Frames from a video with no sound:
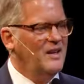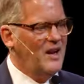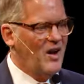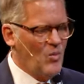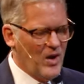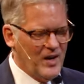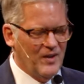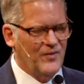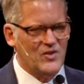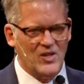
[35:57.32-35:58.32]
now, I want to
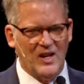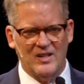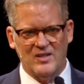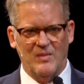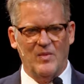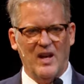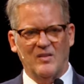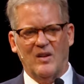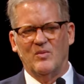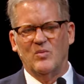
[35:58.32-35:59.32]
emphasize I'm not